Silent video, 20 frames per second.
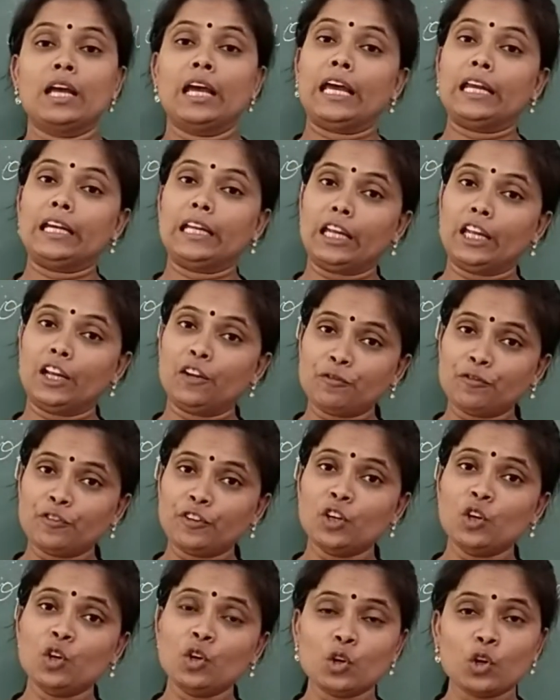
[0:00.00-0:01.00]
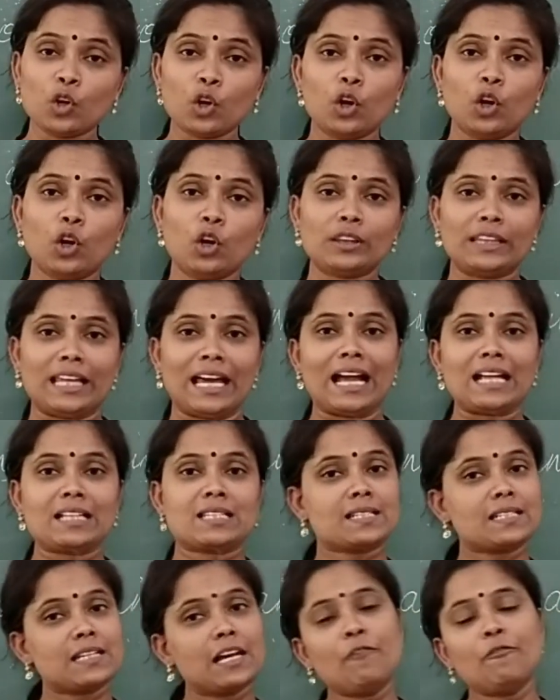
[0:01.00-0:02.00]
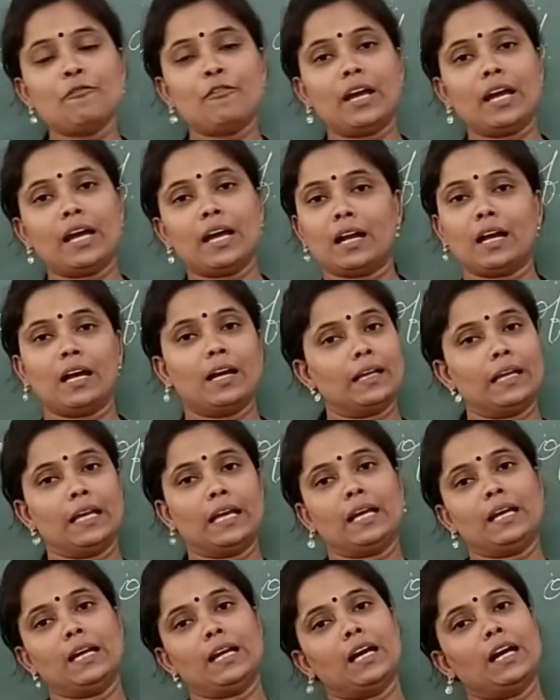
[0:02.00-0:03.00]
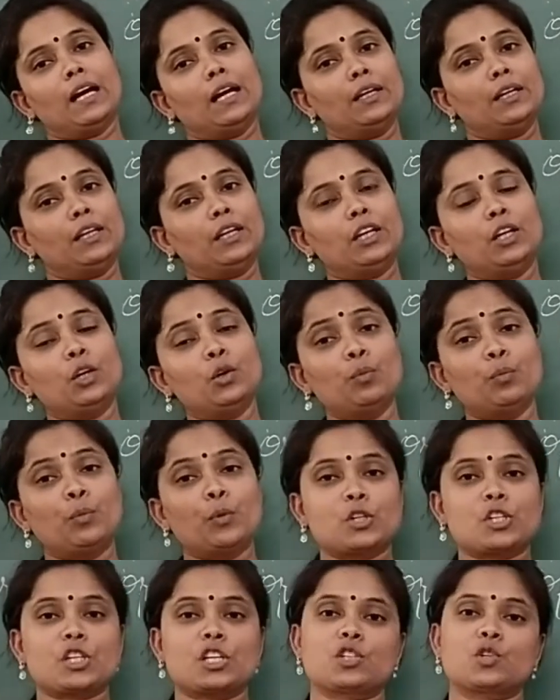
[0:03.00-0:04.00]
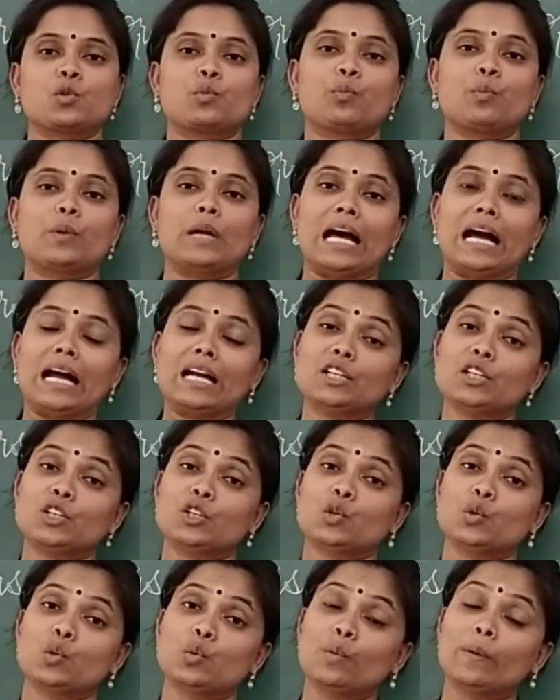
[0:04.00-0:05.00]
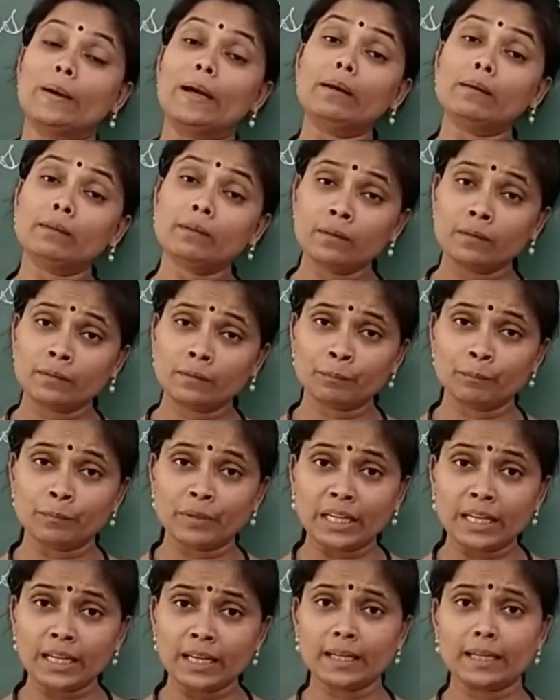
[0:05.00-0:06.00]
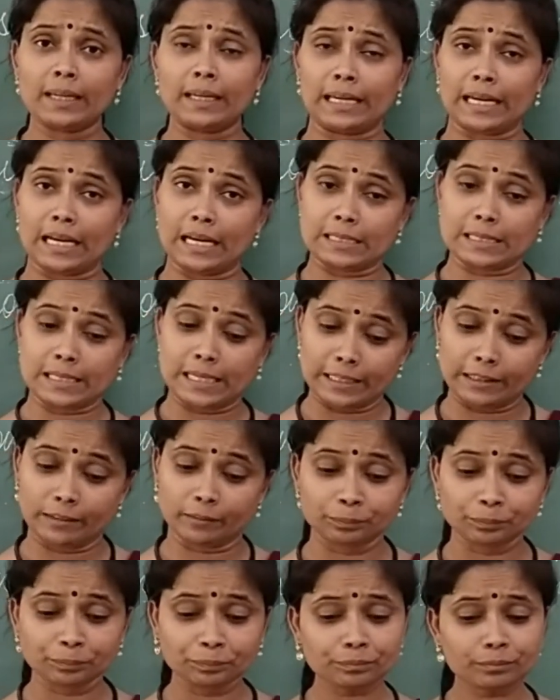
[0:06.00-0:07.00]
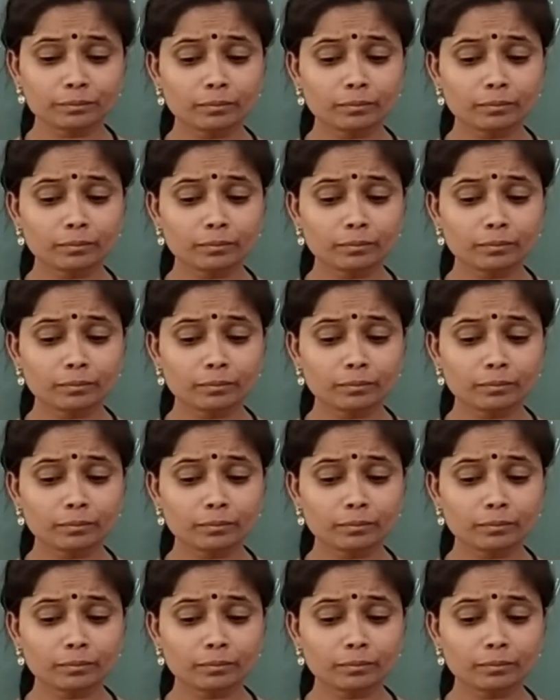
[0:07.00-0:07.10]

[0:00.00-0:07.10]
And if you grow that somewhere again, a new potato plant you will be getting.